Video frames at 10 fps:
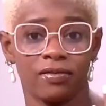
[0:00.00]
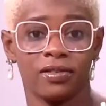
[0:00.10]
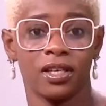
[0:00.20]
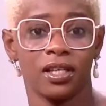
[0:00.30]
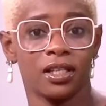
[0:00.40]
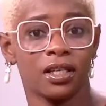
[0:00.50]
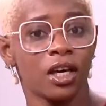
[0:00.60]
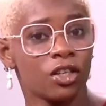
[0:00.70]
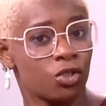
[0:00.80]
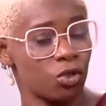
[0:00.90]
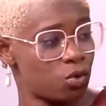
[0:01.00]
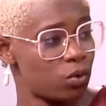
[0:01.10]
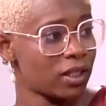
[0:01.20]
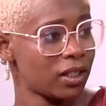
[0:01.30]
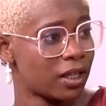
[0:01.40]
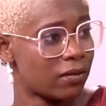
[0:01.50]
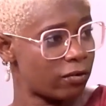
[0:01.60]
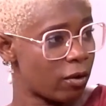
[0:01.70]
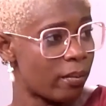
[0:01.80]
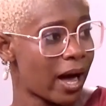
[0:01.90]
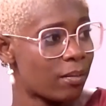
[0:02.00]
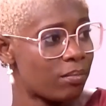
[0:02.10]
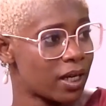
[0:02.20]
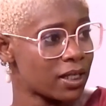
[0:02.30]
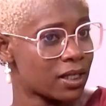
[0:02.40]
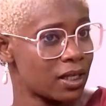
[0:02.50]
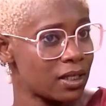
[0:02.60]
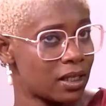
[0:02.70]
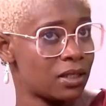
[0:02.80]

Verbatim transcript: I've seen children from Abia State.